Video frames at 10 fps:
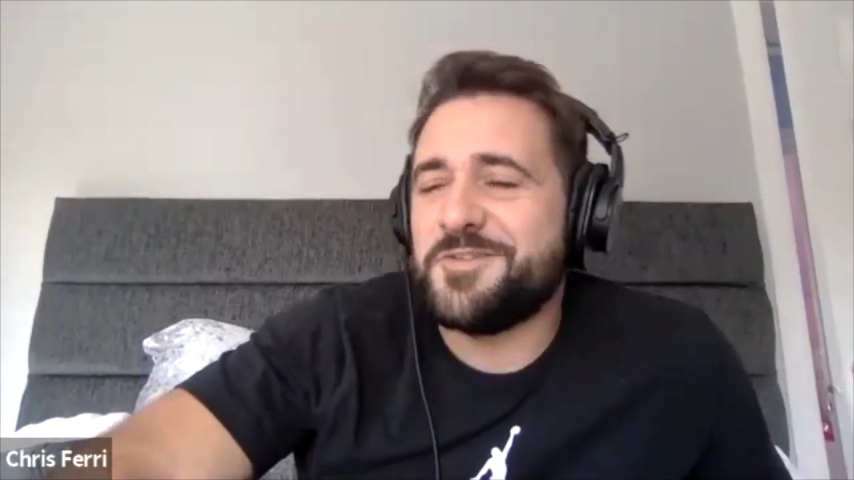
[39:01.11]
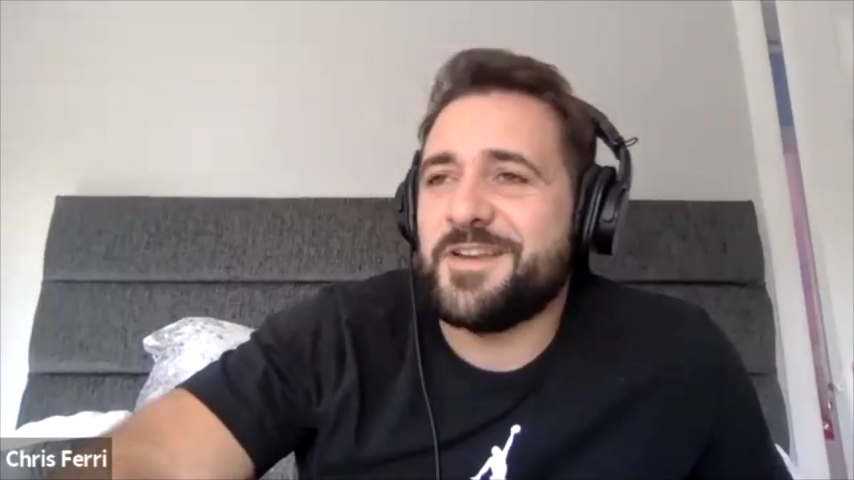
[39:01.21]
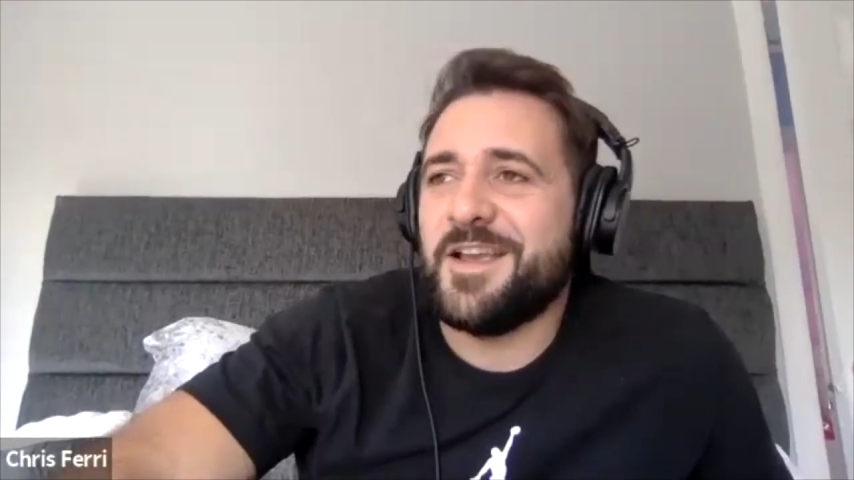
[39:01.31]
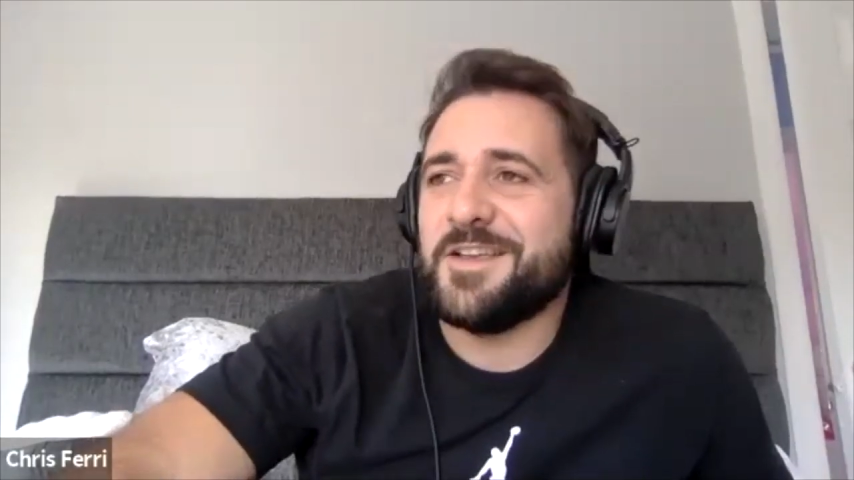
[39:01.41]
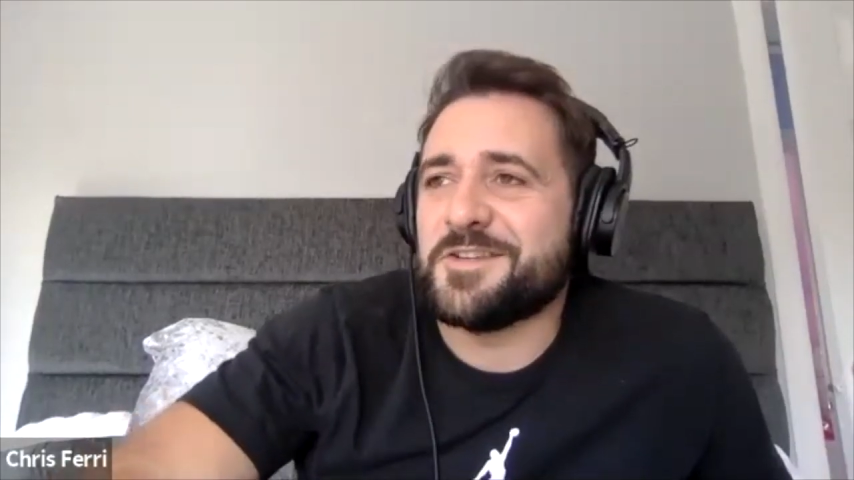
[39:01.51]

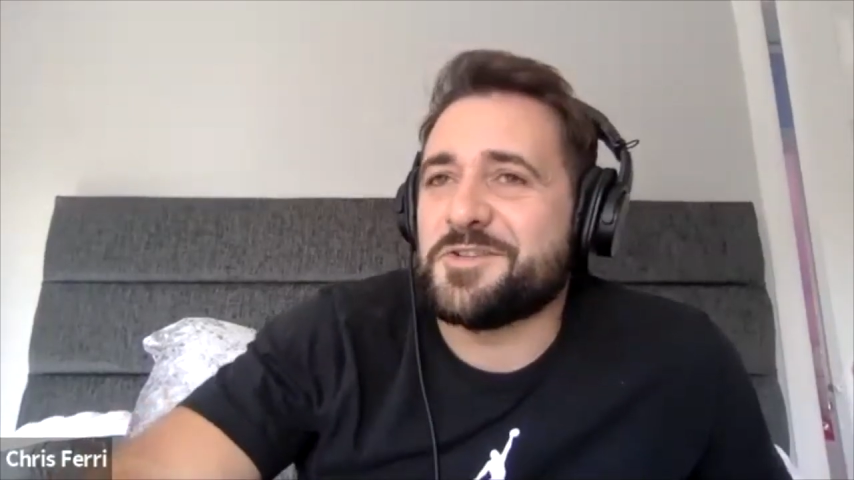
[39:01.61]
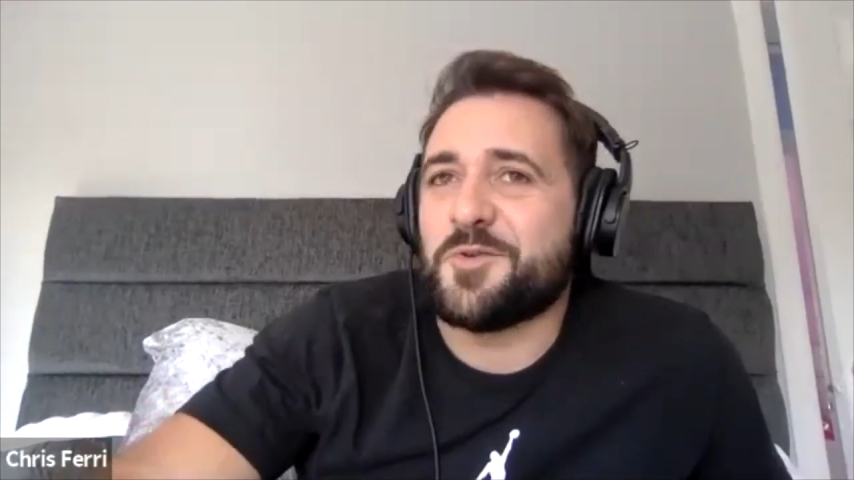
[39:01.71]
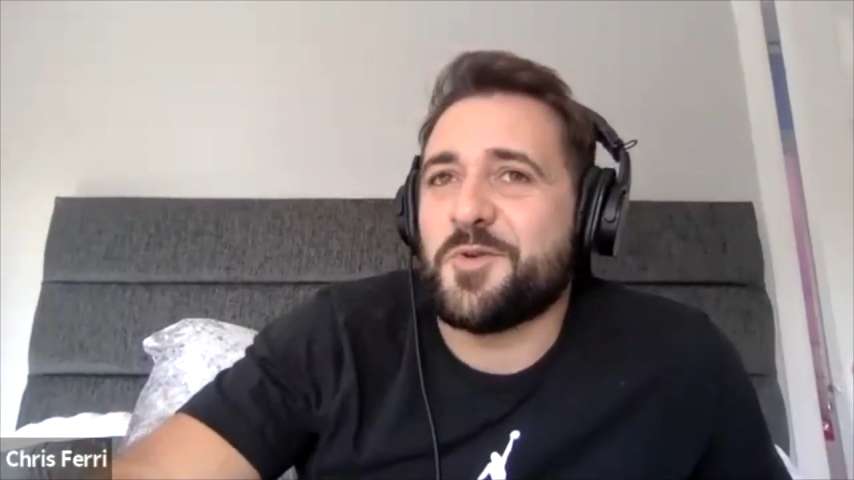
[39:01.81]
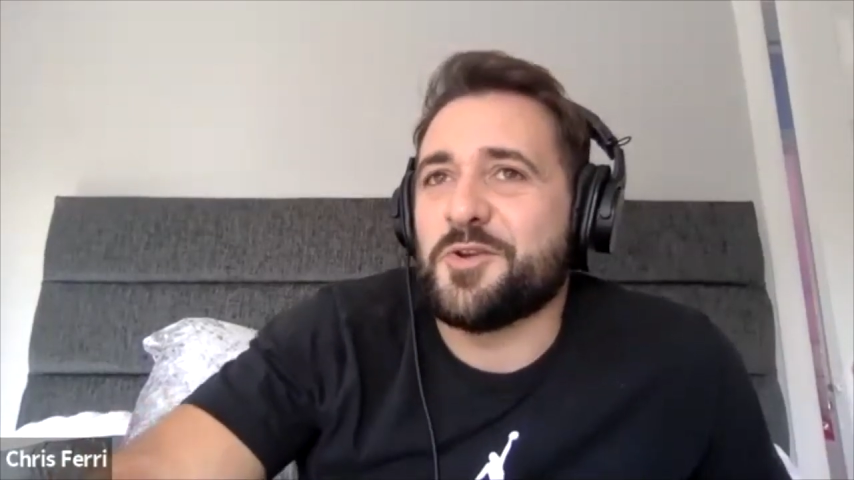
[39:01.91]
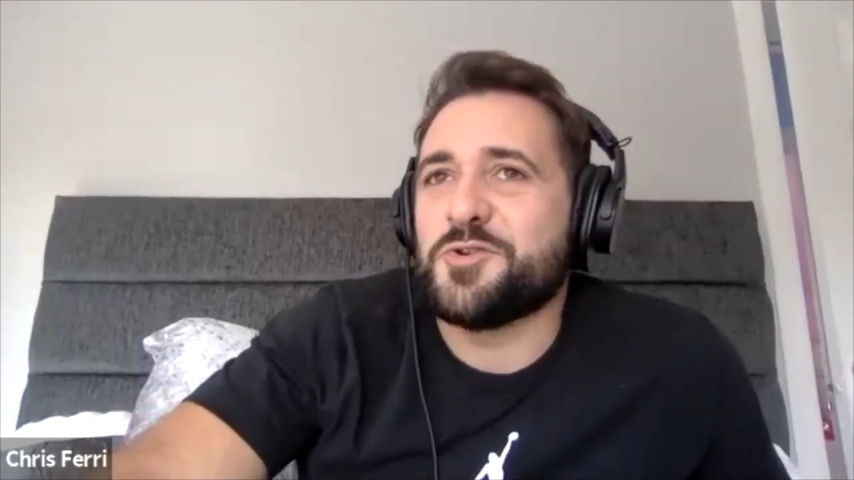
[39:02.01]
today that's actually
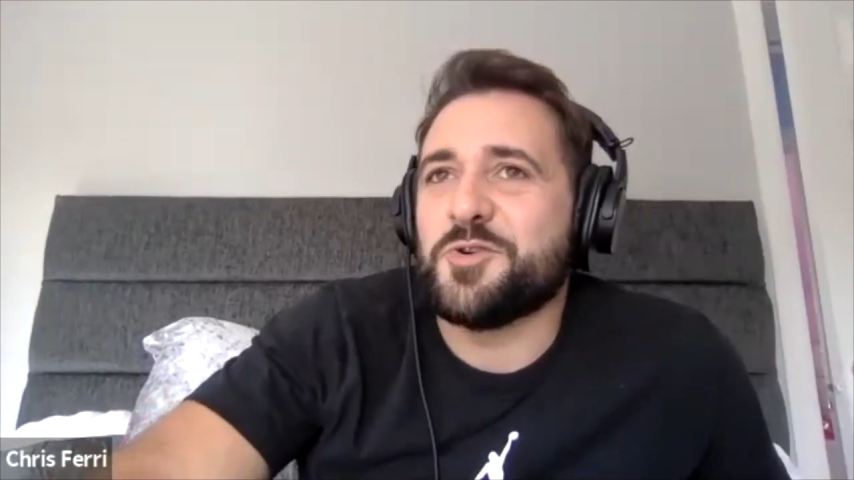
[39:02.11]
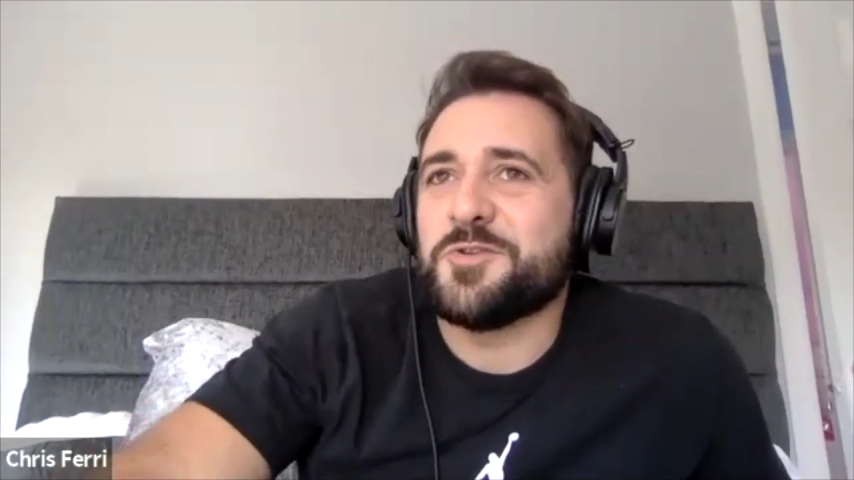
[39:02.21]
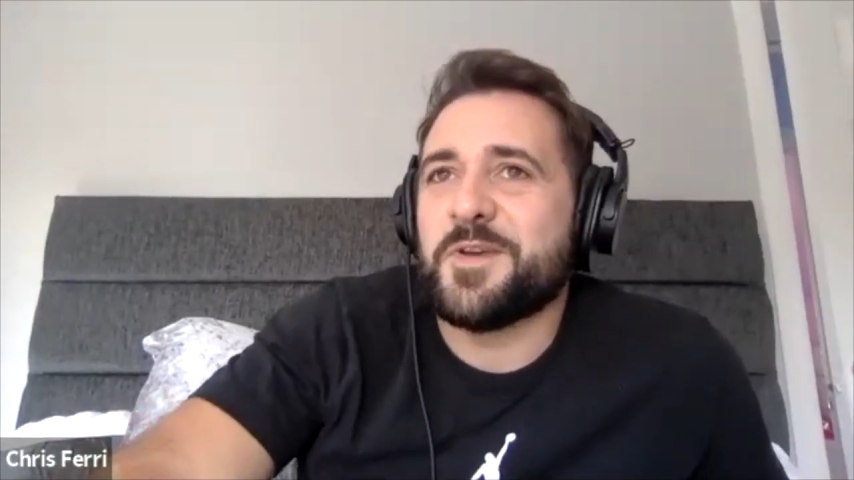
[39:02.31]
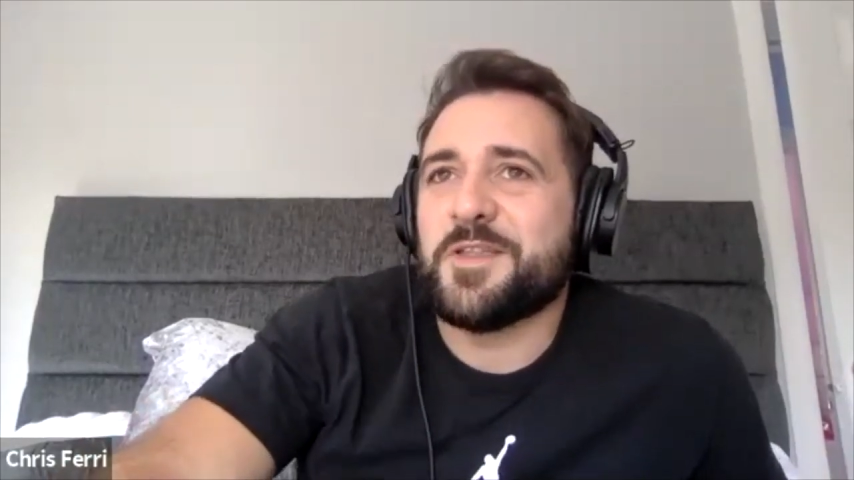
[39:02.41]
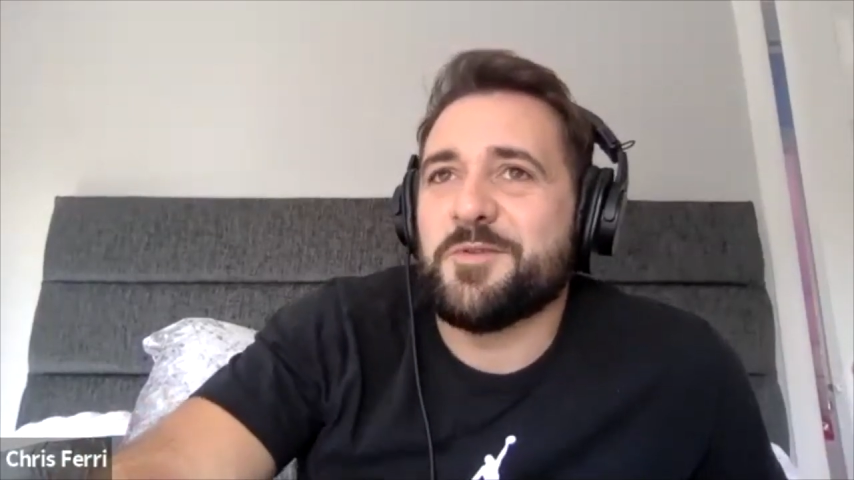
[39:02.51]
quite a good choice,
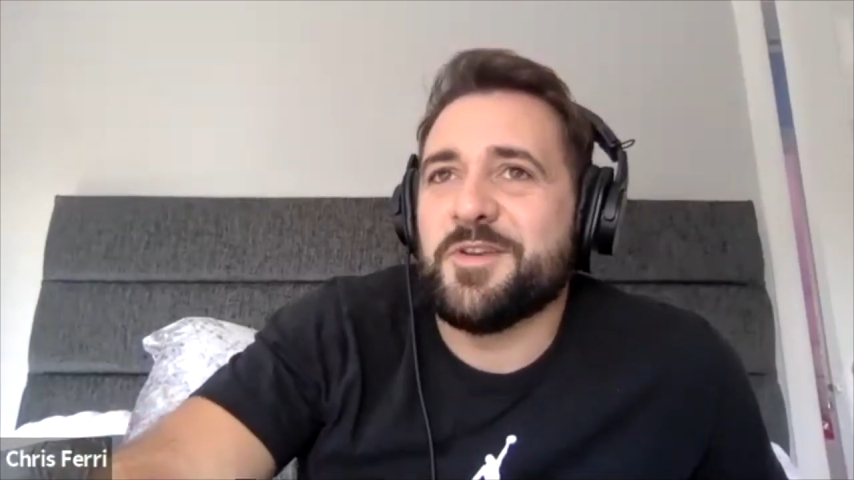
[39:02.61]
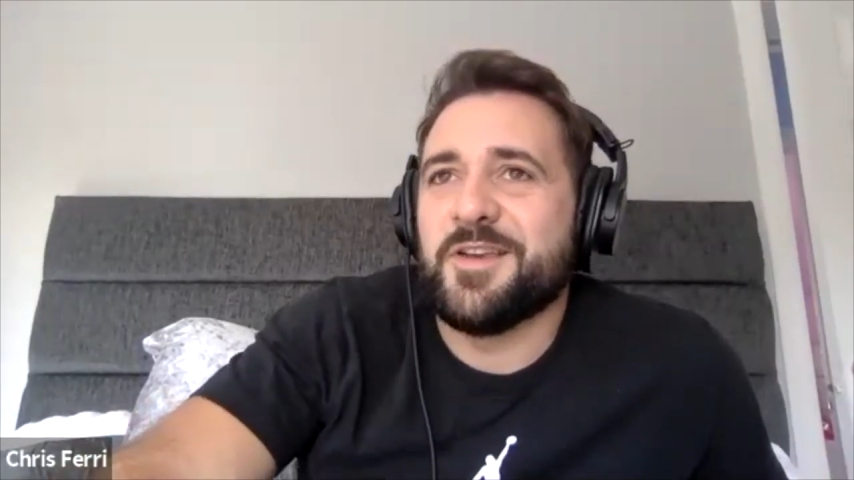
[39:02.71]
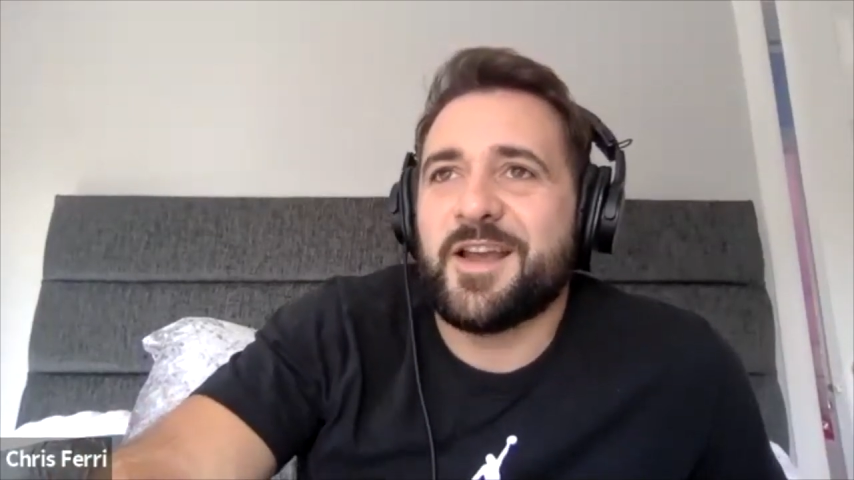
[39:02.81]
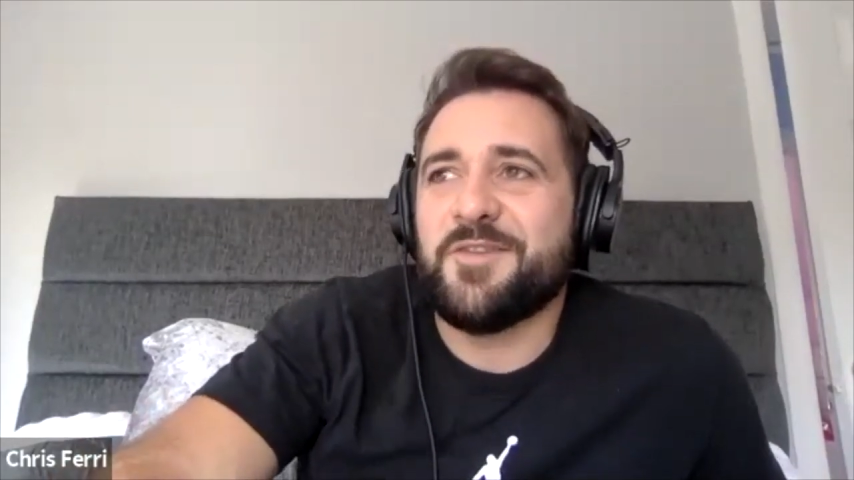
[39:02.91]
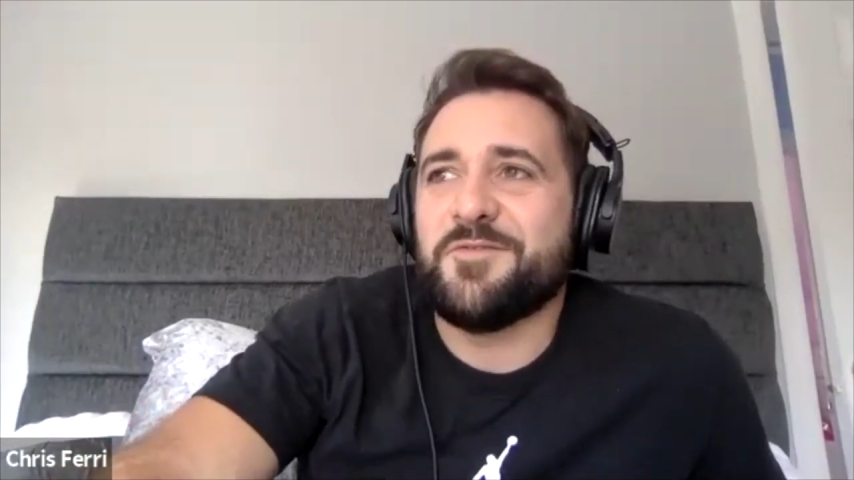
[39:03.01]
by the way.
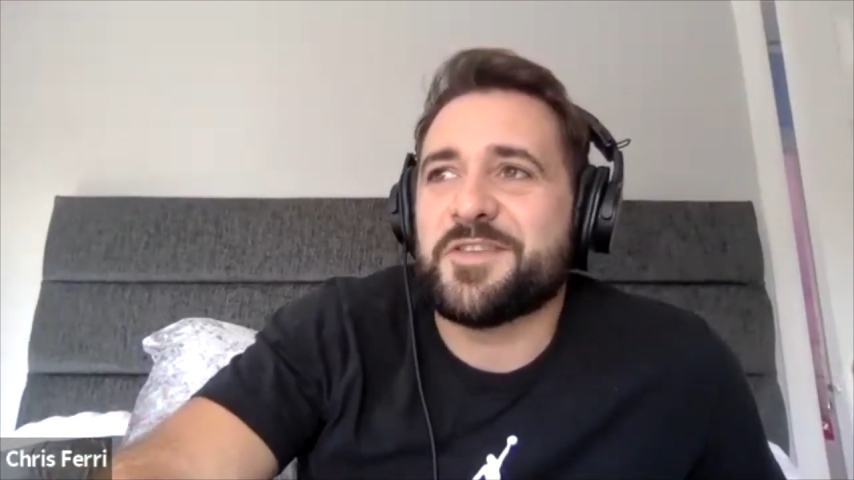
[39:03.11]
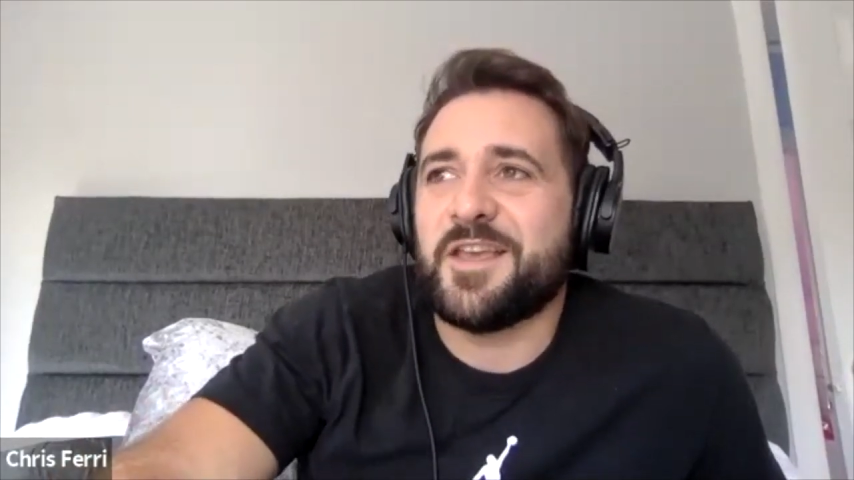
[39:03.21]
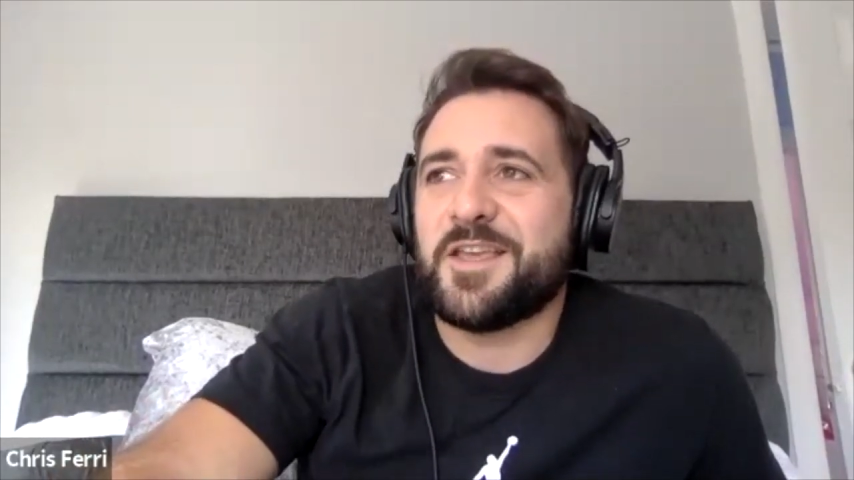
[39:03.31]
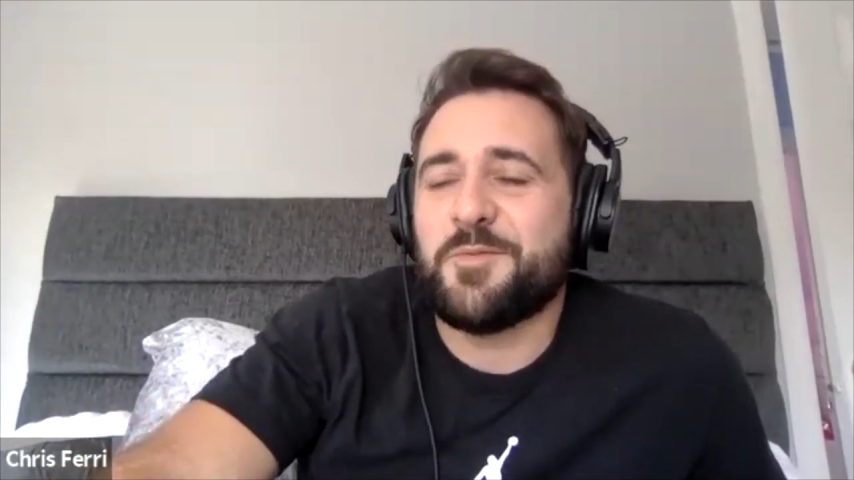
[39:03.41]
I can't even slag you about